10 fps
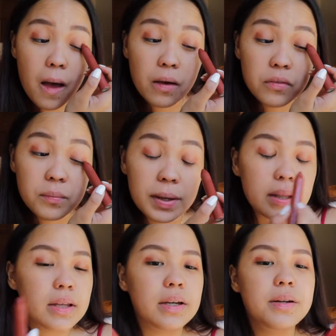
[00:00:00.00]
of my
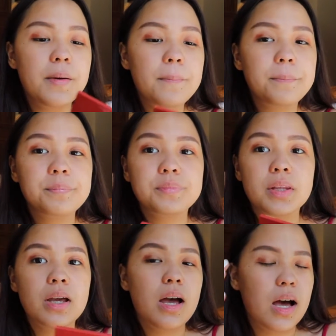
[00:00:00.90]
lid.
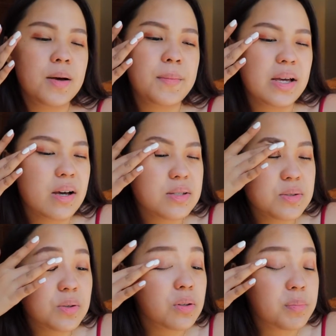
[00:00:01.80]
I
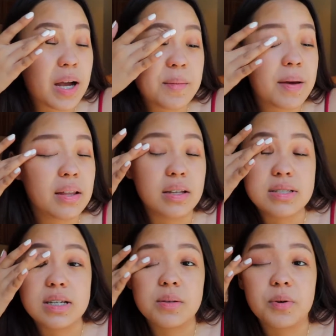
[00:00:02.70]
also don't prime my
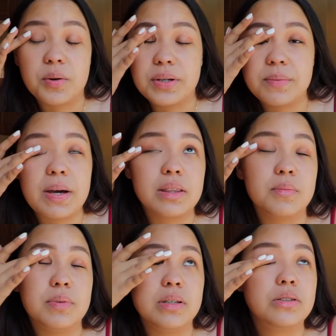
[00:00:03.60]
lids anymore when I'm at
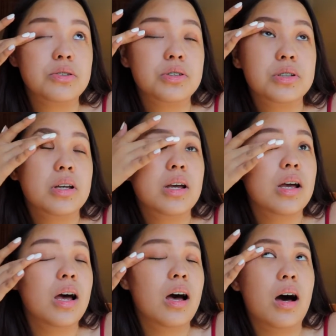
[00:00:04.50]
the beach
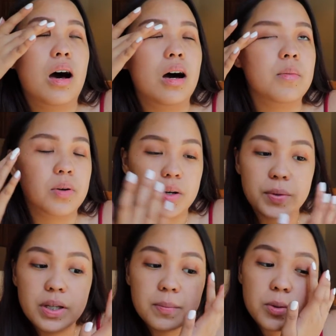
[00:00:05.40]
or
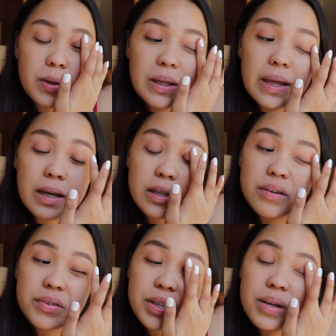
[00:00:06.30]
when I'm doing like an
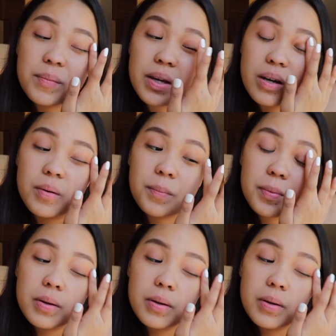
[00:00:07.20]
everyday makeup.